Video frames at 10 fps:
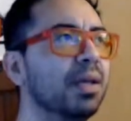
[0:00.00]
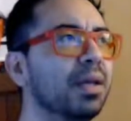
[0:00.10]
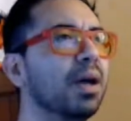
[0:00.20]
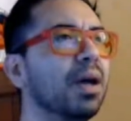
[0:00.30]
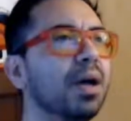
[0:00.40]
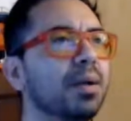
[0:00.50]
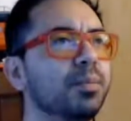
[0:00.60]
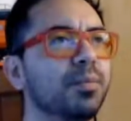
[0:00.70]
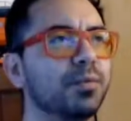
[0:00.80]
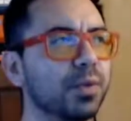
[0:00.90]

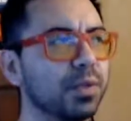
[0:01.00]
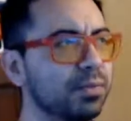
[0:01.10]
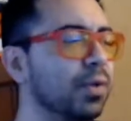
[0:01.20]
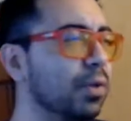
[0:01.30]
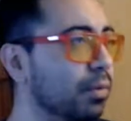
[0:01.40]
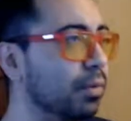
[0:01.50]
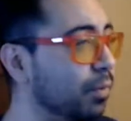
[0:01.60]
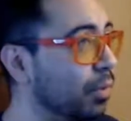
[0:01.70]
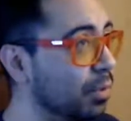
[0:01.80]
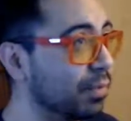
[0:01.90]
for
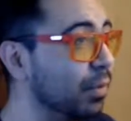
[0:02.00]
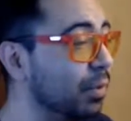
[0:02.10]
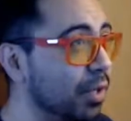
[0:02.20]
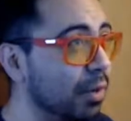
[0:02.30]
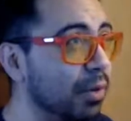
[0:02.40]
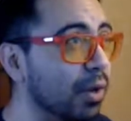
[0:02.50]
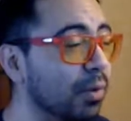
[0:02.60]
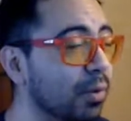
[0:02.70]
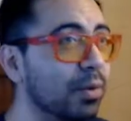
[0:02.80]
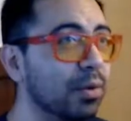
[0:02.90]
those of you who don't know,